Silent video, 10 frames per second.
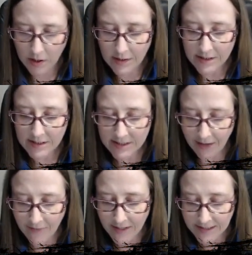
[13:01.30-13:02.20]

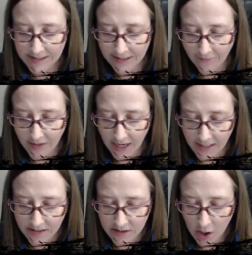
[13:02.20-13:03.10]
7
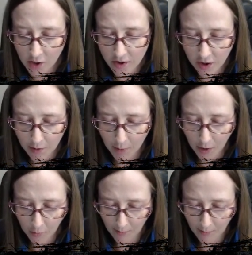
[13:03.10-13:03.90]
7/8, the little mark right